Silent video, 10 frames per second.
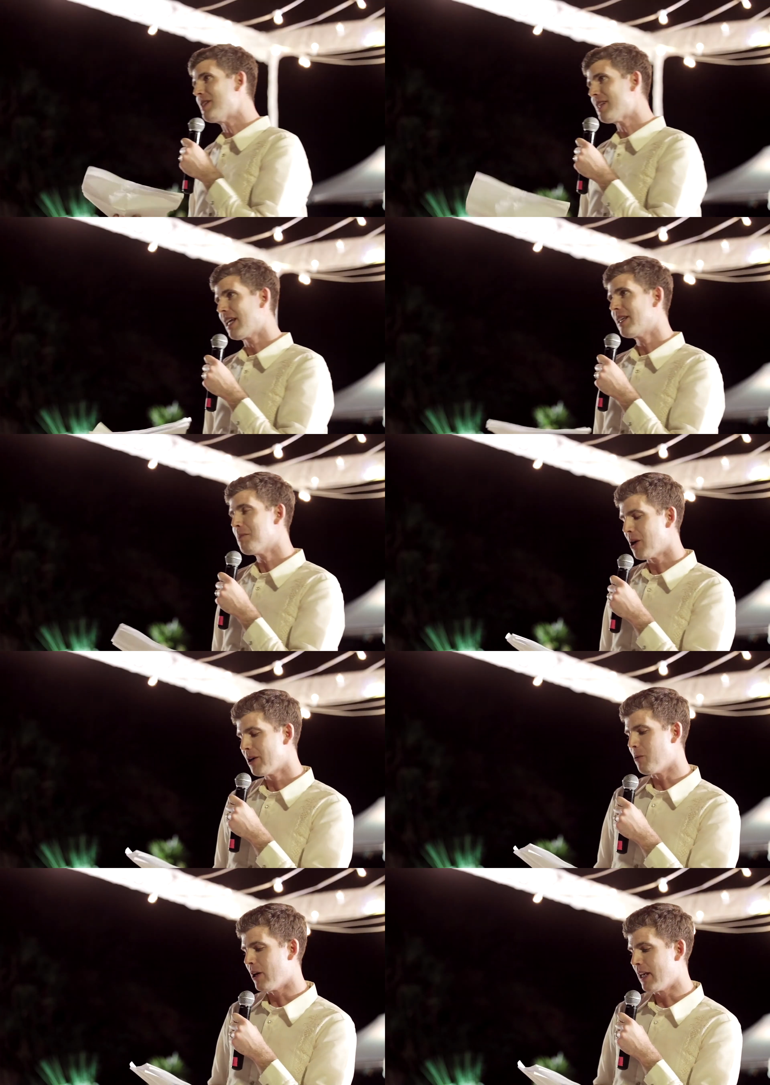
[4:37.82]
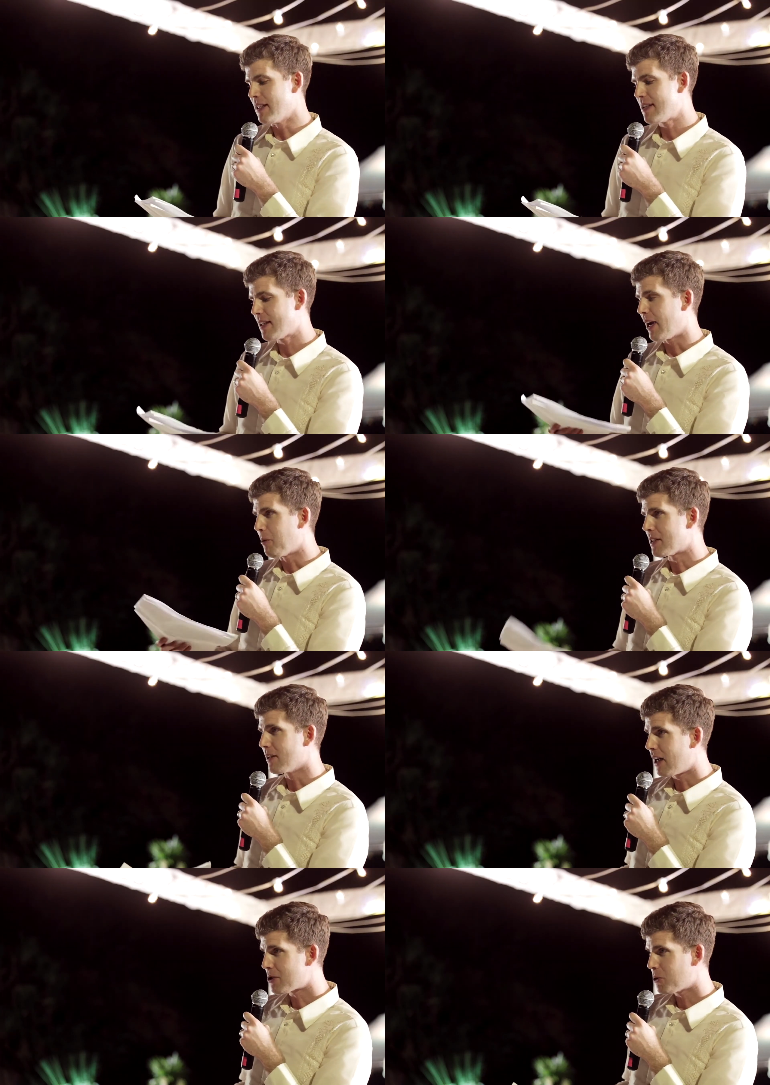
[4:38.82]
we sadly parted ways. I went to
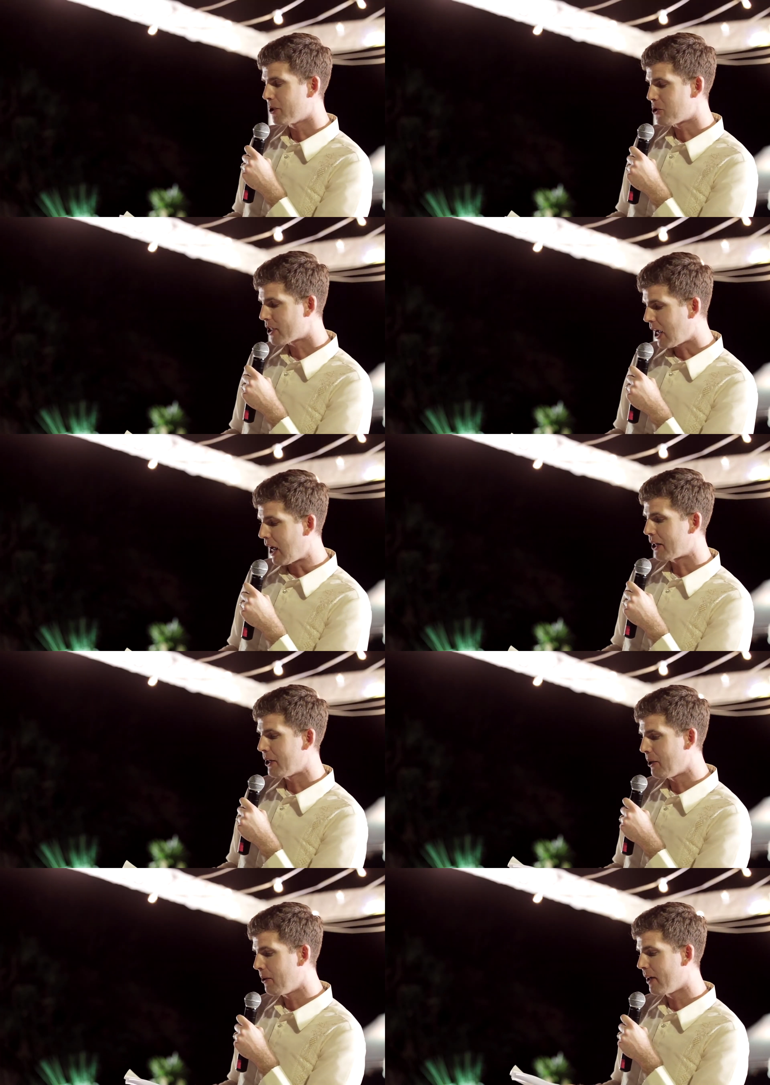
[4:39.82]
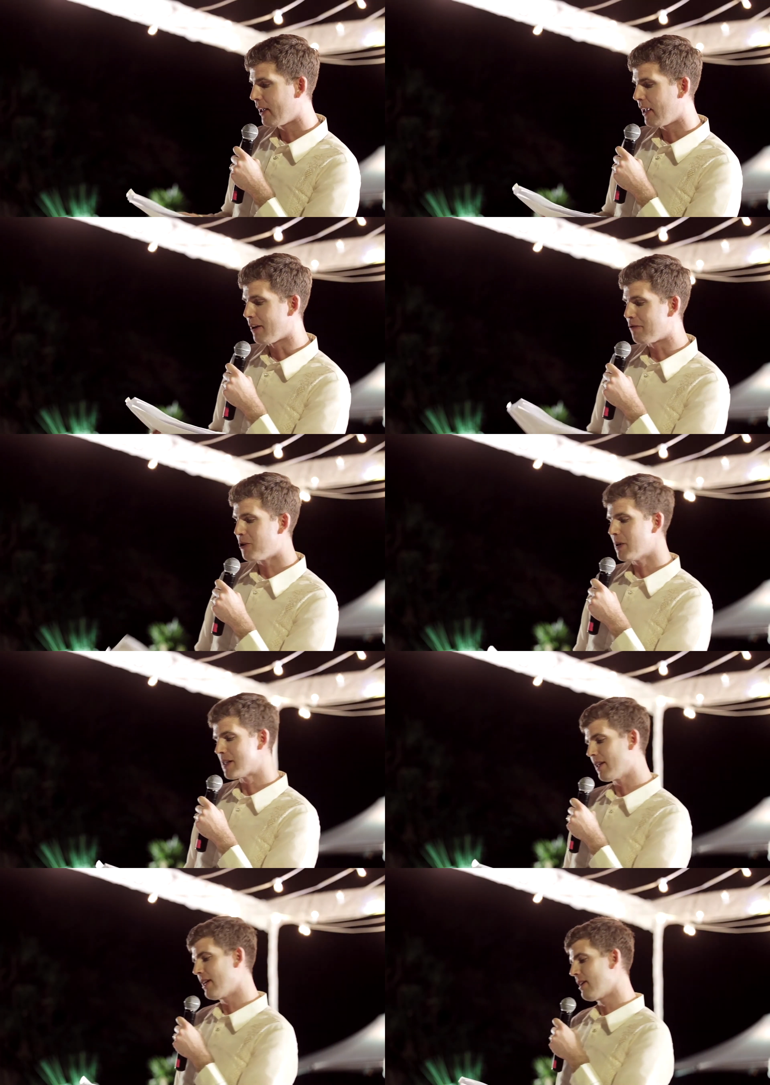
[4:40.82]
law school in Chicago, and a few
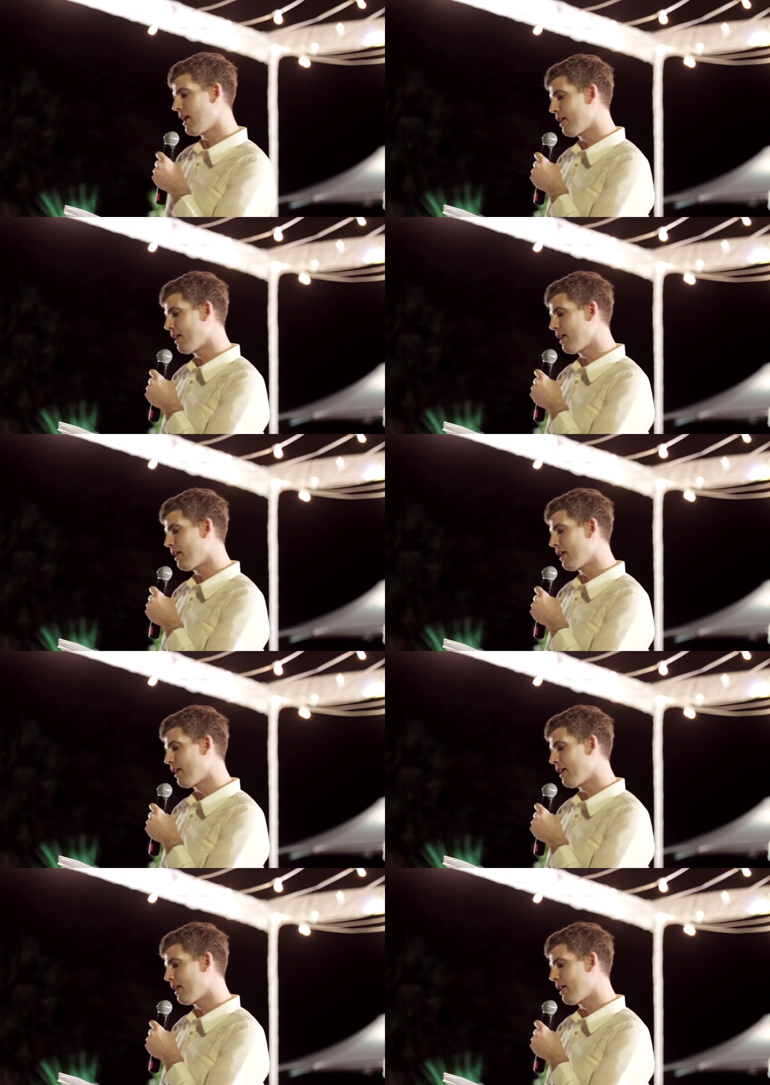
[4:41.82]
months later,